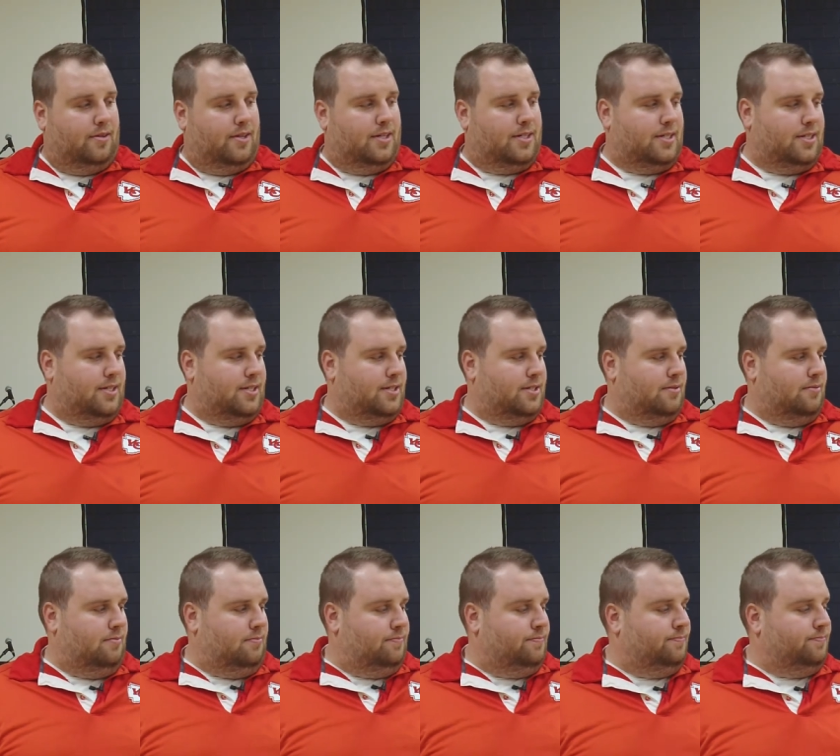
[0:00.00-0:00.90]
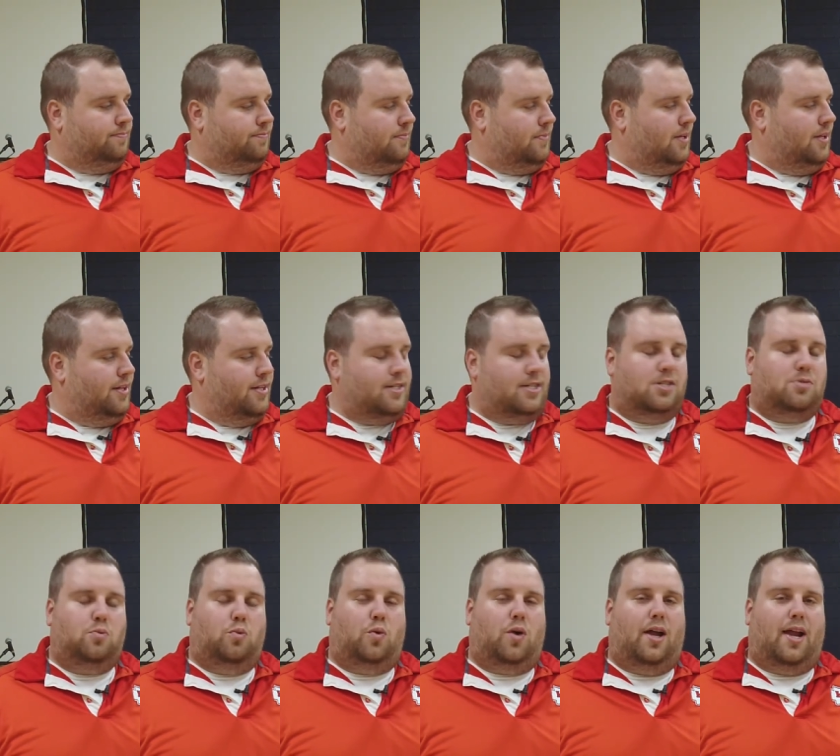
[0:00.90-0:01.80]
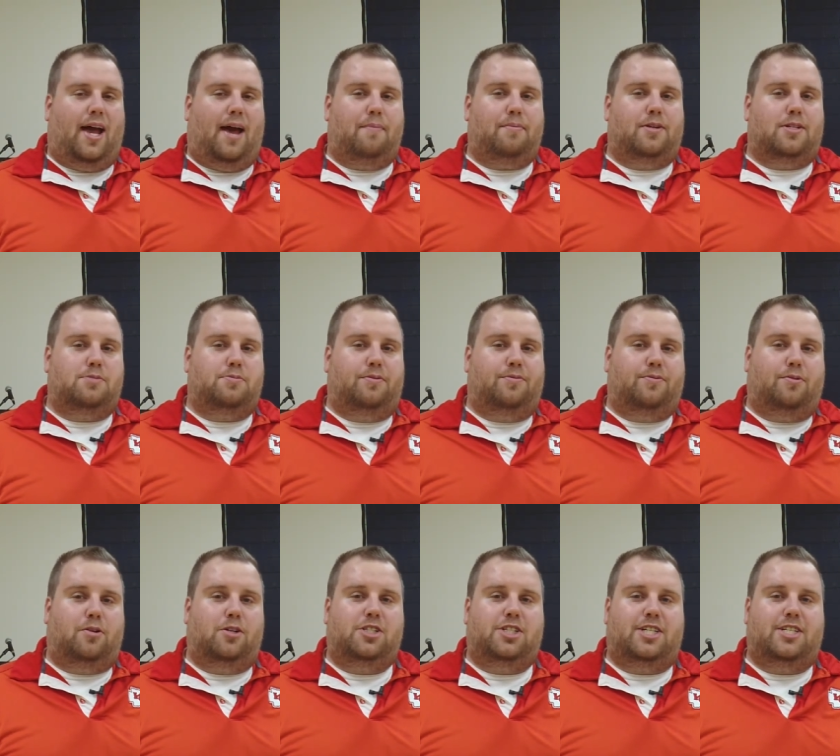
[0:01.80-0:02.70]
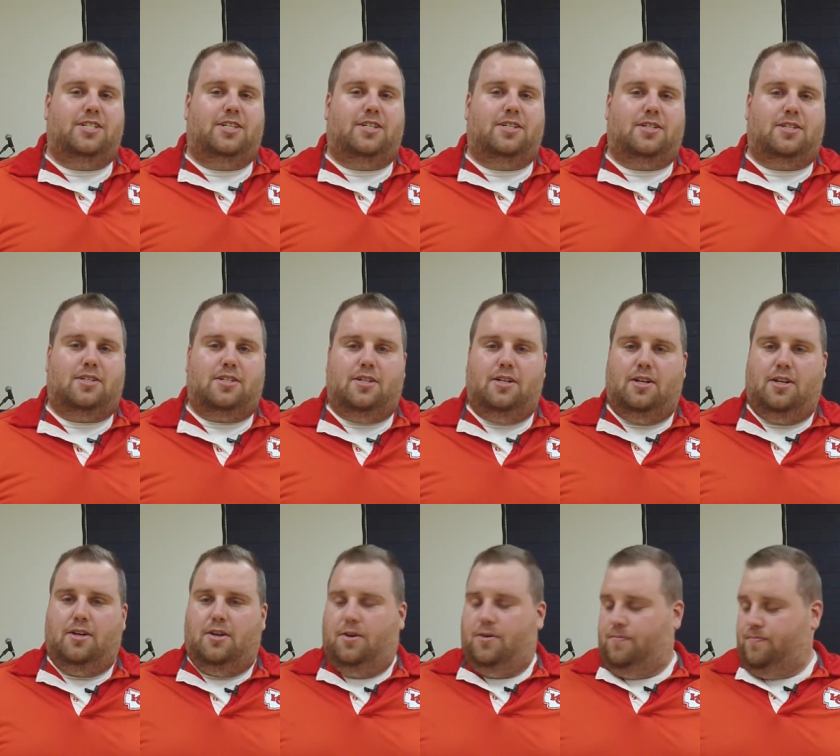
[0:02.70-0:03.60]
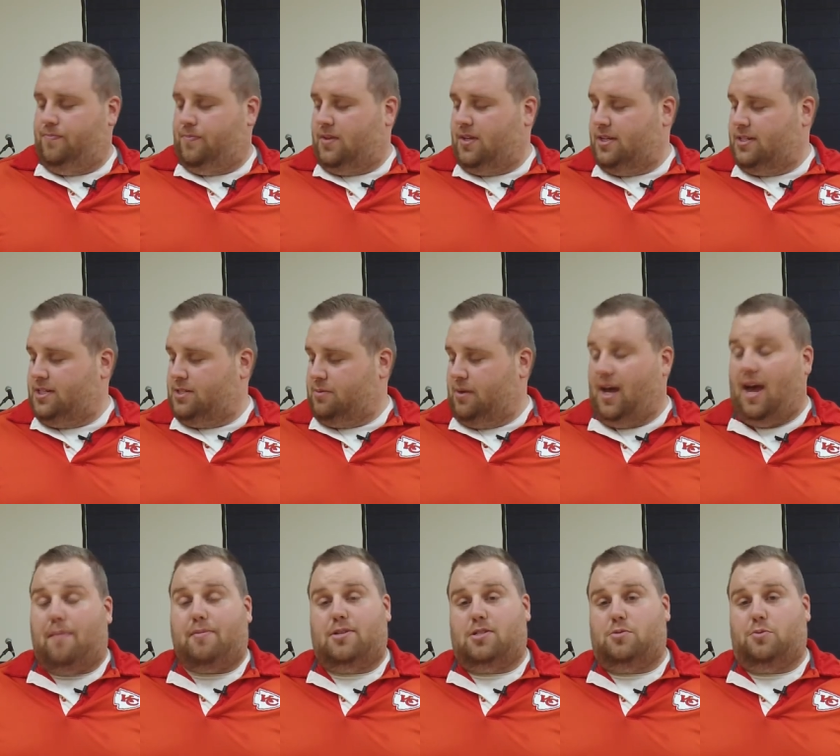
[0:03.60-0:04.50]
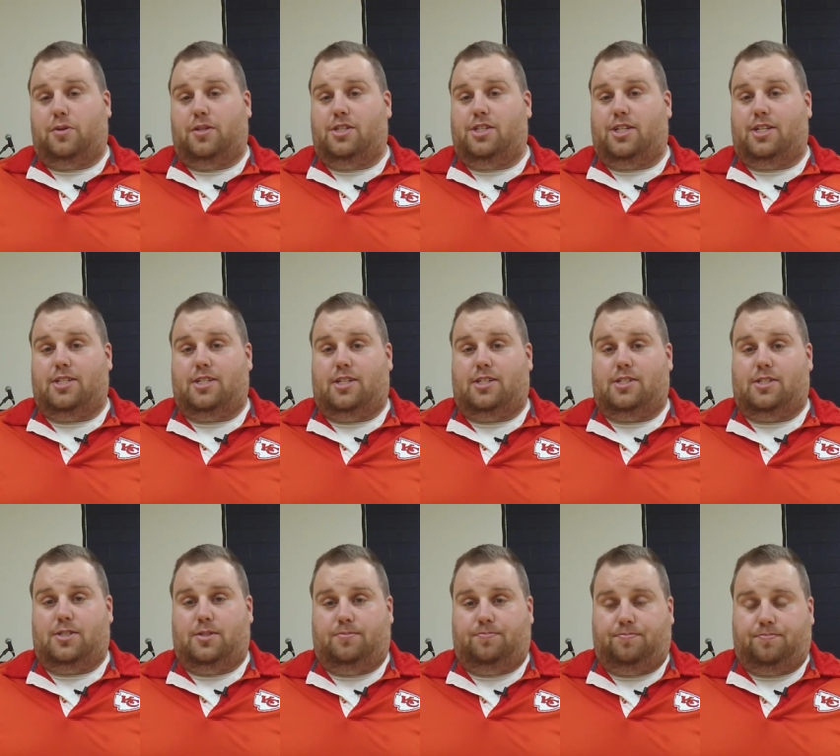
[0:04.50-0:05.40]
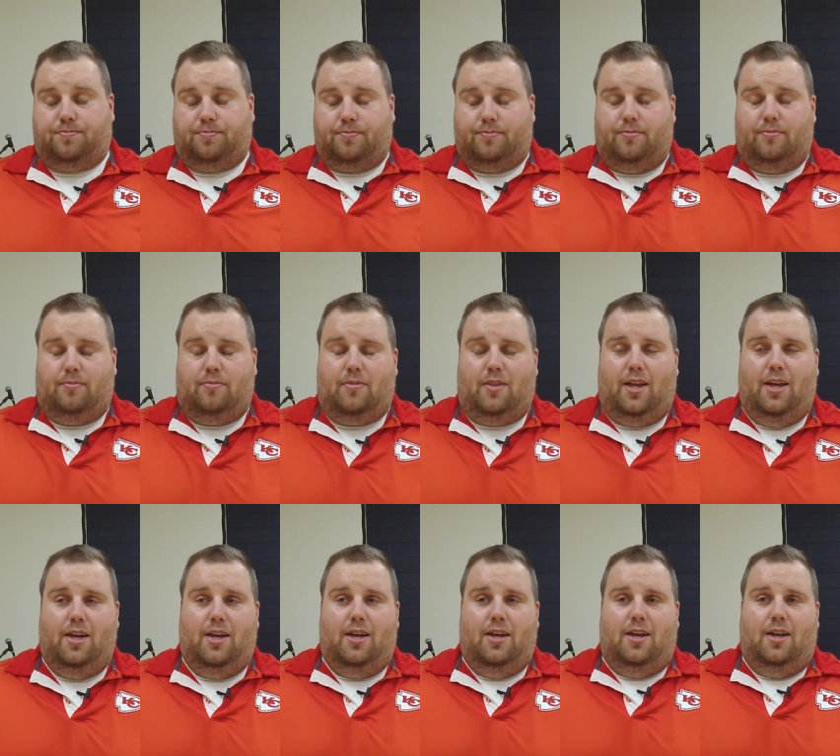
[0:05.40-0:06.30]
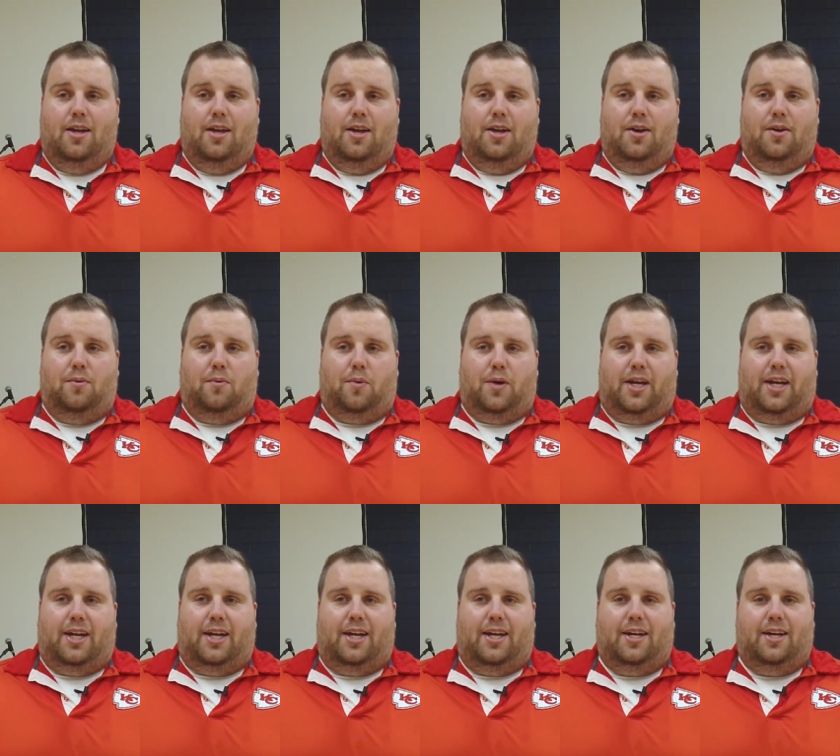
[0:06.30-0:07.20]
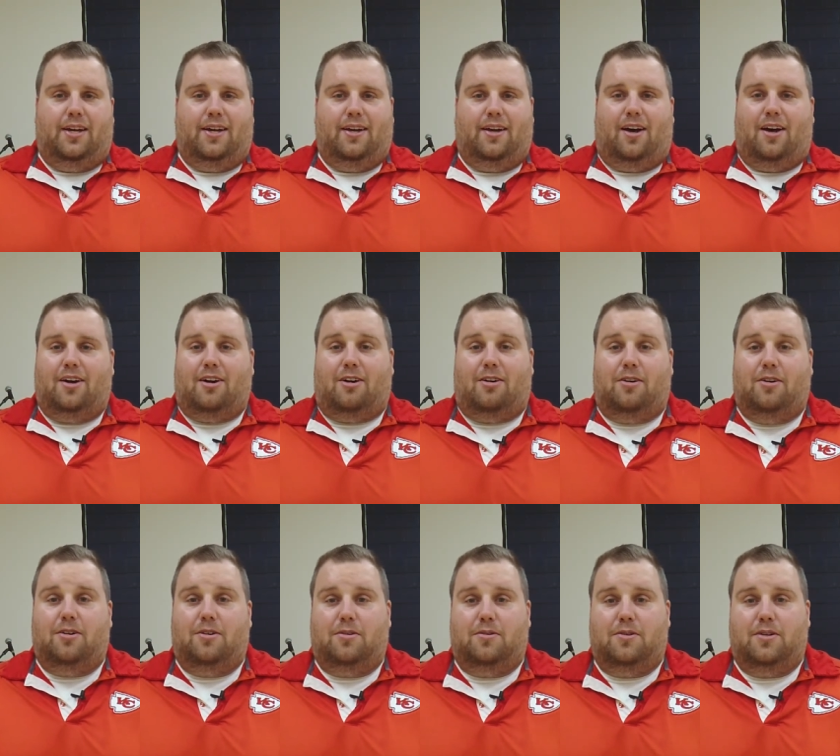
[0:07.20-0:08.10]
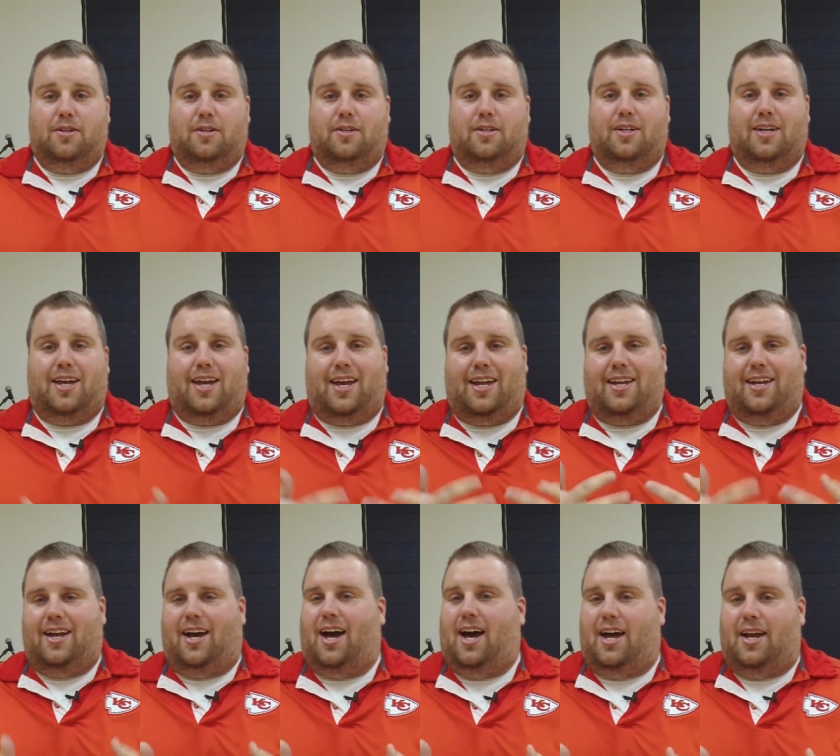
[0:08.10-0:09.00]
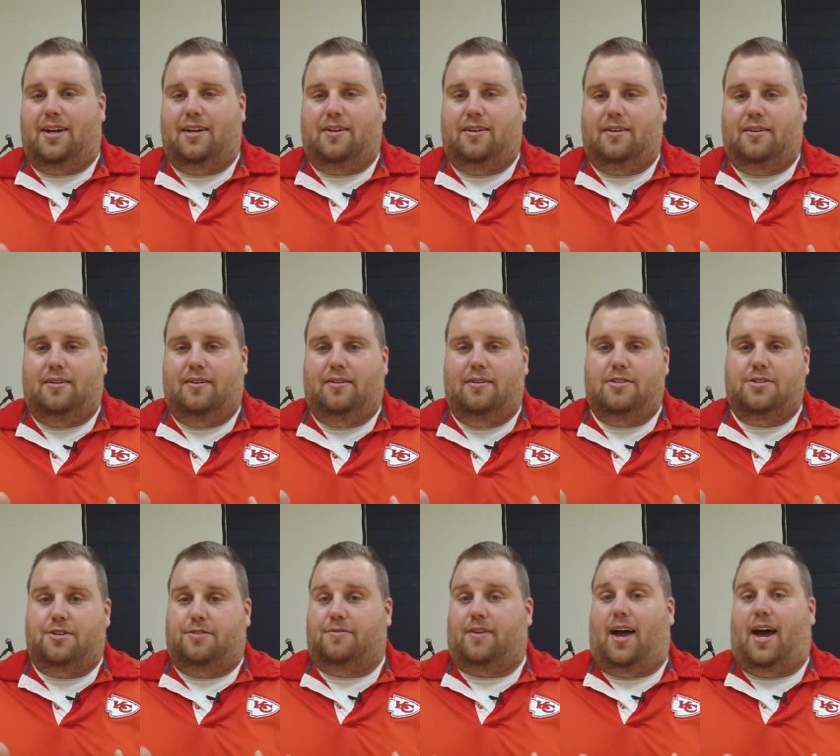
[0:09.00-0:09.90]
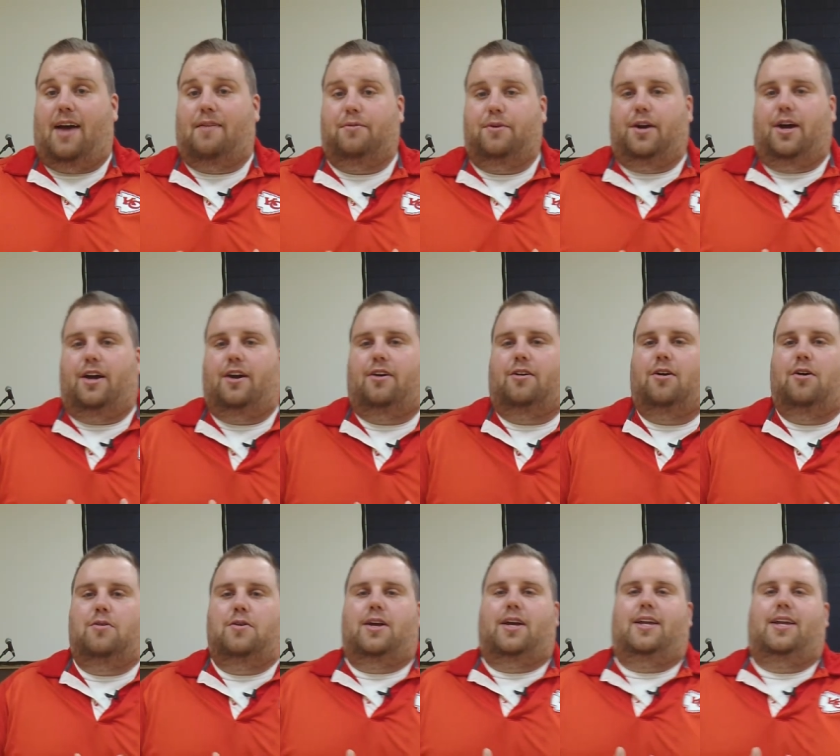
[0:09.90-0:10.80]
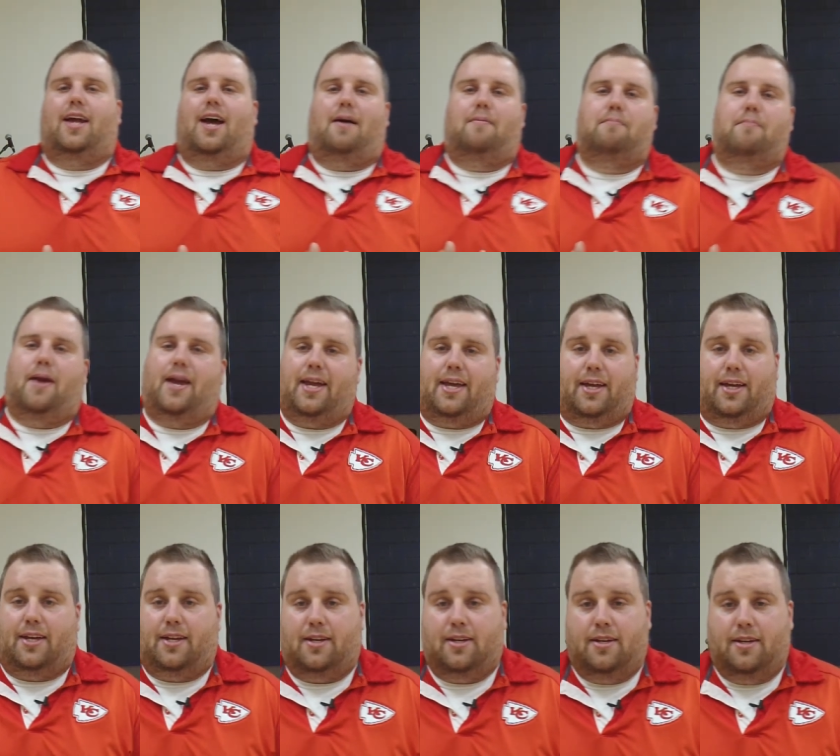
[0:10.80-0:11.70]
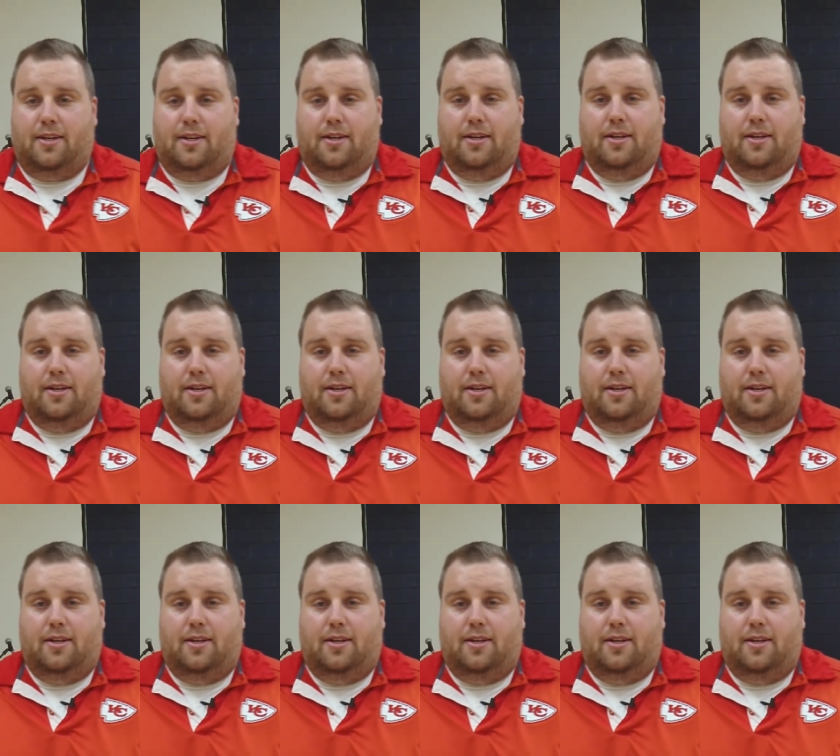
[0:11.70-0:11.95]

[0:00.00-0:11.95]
this is this is what happens before Jesus, this is what happens with Jesus. We on our own cannot survive. We on our own cannot make it